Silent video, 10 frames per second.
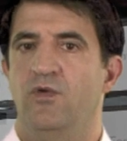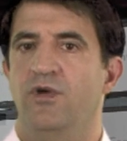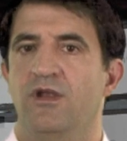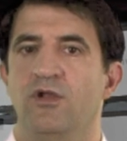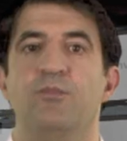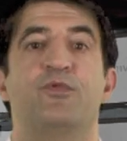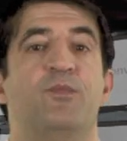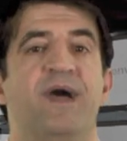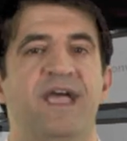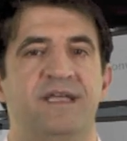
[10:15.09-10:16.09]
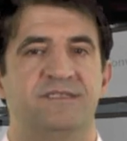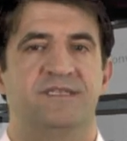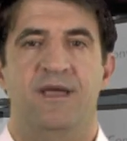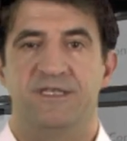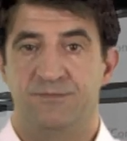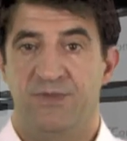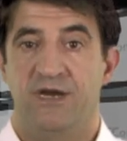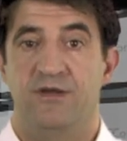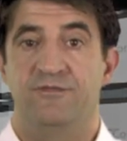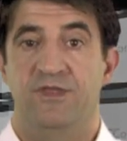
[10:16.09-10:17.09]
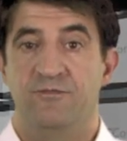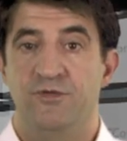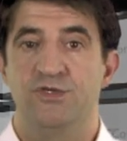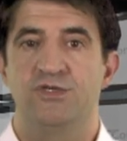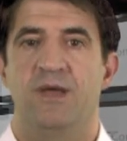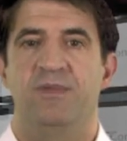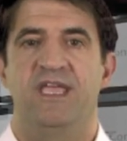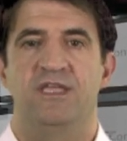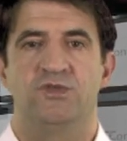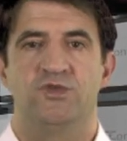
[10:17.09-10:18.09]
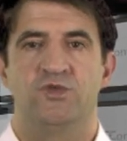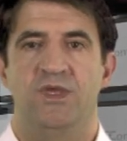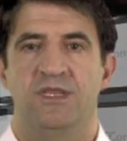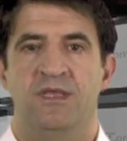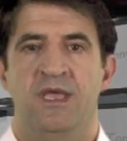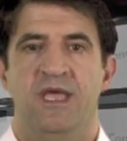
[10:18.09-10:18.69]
Oracle provides, as part of the Fusion application suite,